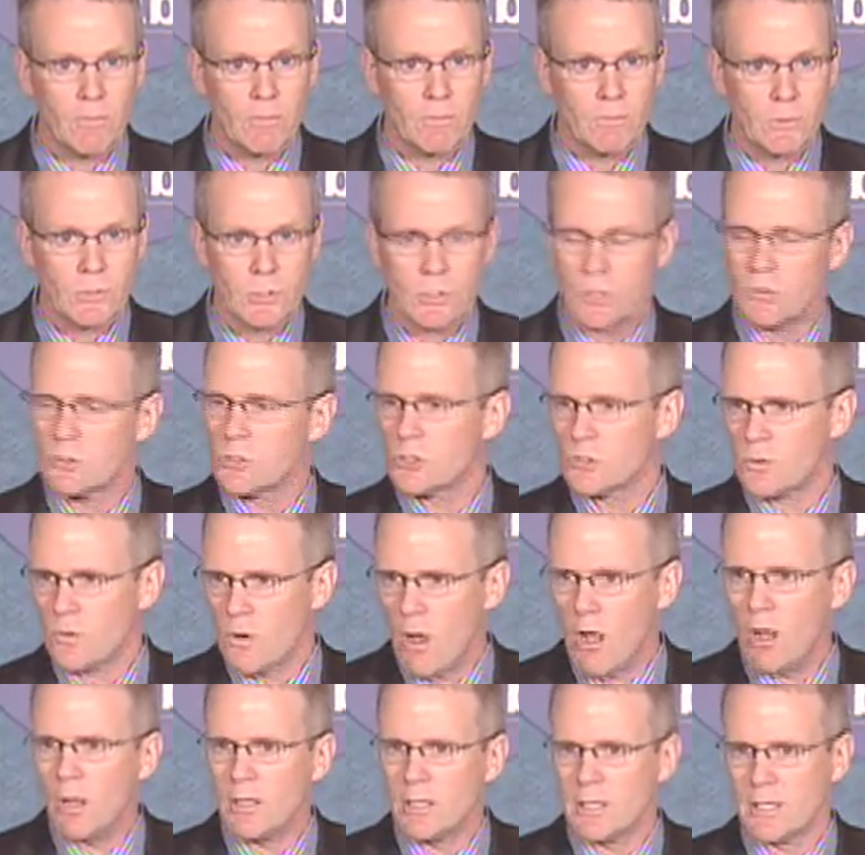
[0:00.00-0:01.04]
so
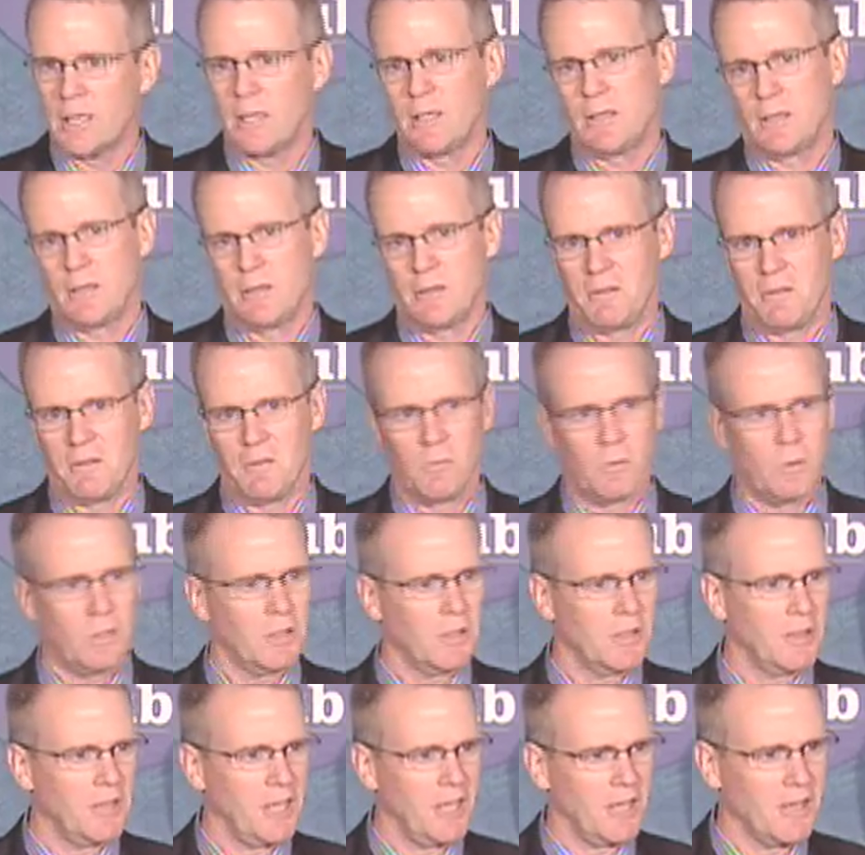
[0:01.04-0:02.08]
strongly
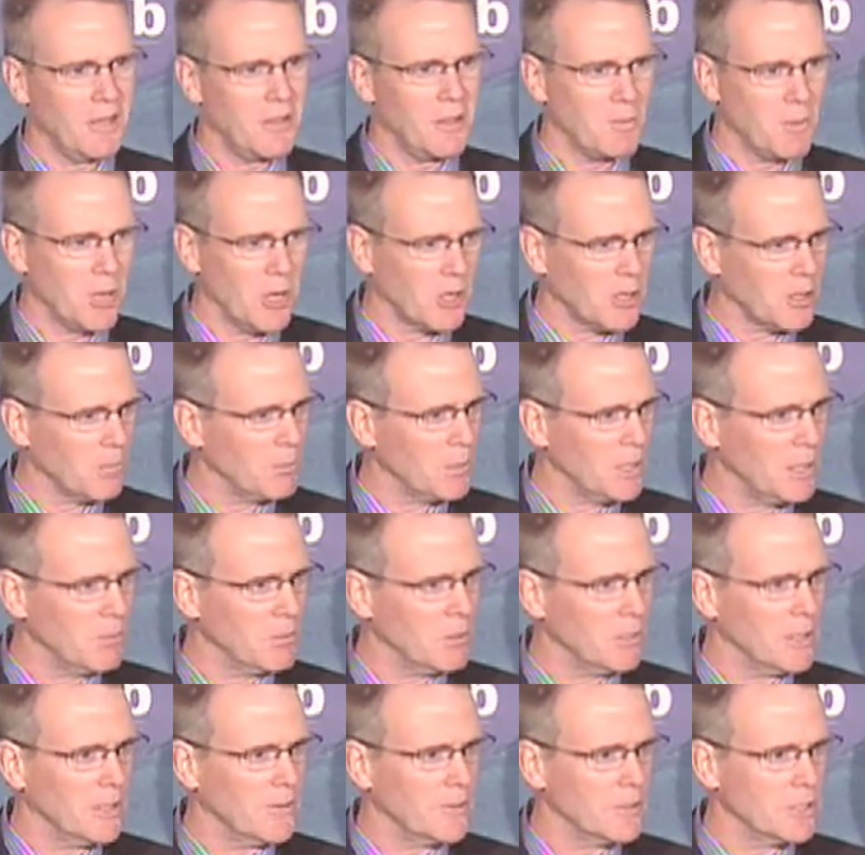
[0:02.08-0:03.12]
in the American
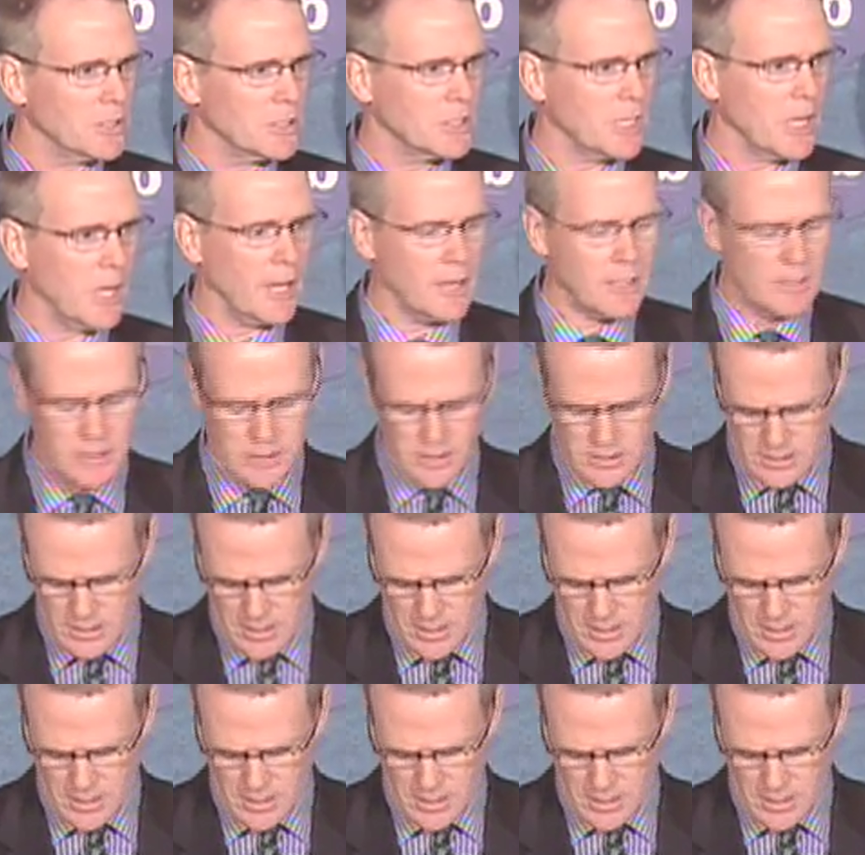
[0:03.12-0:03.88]
people and their desires